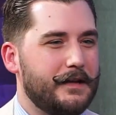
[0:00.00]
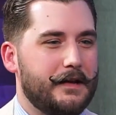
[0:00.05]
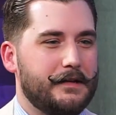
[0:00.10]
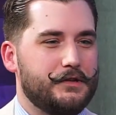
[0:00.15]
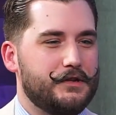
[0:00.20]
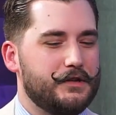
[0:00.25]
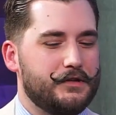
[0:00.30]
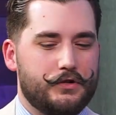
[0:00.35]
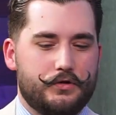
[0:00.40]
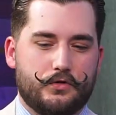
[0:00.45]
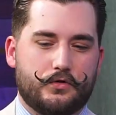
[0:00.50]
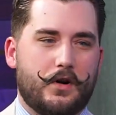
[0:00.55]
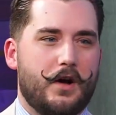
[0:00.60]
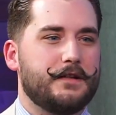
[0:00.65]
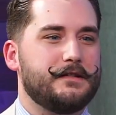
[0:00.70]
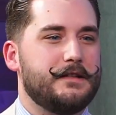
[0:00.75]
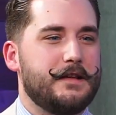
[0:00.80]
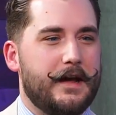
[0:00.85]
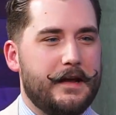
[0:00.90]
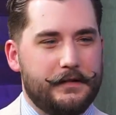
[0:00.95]
It just
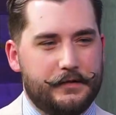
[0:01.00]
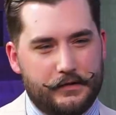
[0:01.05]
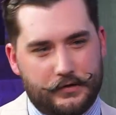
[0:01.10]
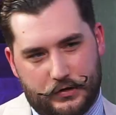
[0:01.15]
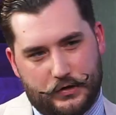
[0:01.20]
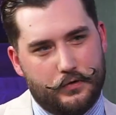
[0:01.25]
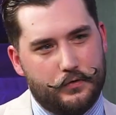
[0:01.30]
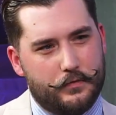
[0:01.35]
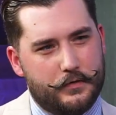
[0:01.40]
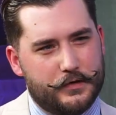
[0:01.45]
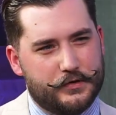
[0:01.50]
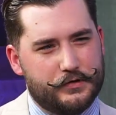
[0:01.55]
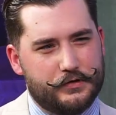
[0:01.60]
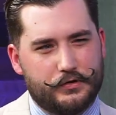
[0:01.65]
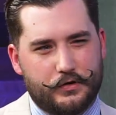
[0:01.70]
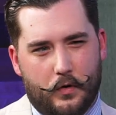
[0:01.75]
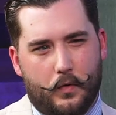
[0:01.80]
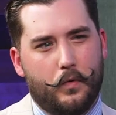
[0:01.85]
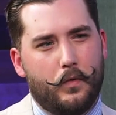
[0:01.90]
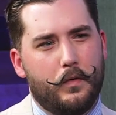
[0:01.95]
draws the eye to the
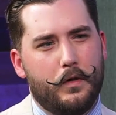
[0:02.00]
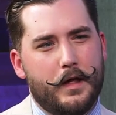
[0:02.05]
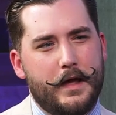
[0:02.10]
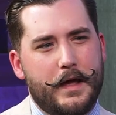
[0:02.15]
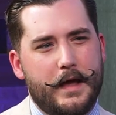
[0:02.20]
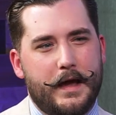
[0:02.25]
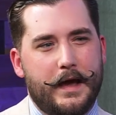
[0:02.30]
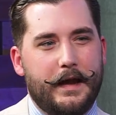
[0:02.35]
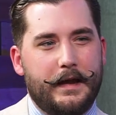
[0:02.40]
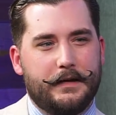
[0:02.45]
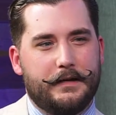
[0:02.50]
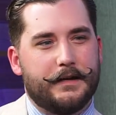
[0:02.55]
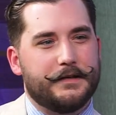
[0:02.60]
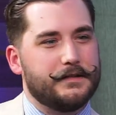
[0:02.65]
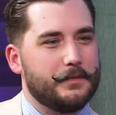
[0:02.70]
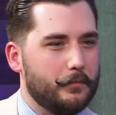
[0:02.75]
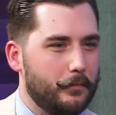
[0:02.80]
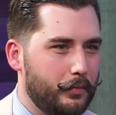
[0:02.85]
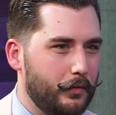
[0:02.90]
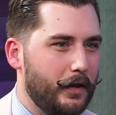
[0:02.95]
sole, and it
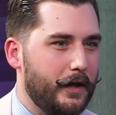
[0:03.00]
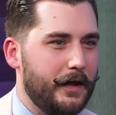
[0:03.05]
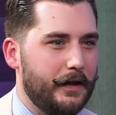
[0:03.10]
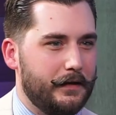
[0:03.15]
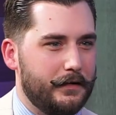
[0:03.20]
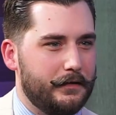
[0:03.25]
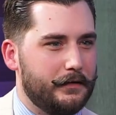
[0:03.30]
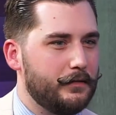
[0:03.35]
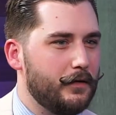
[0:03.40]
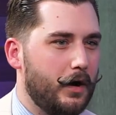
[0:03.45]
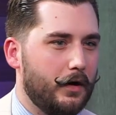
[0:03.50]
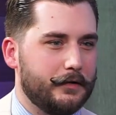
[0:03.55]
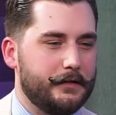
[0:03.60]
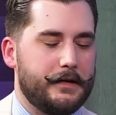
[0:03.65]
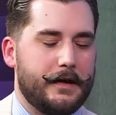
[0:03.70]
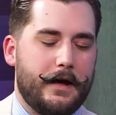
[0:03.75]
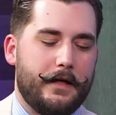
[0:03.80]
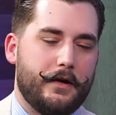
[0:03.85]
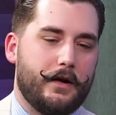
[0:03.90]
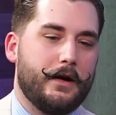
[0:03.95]
doesn't blend all
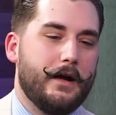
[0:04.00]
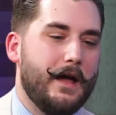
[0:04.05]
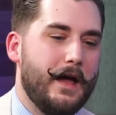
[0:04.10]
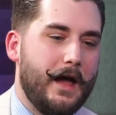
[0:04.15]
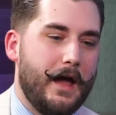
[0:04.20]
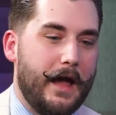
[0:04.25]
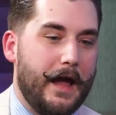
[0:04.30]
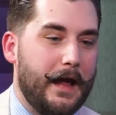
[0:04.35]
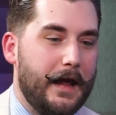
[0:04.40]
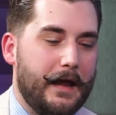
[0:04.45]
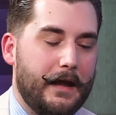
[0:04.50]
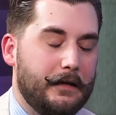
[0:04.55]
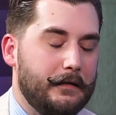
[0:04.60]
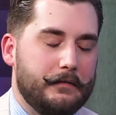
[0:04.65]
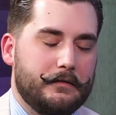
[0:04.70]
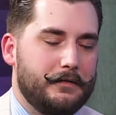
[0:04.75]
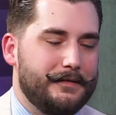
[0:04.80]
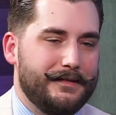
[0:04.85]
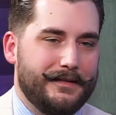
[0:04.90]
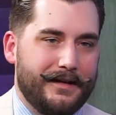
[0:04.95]
together. And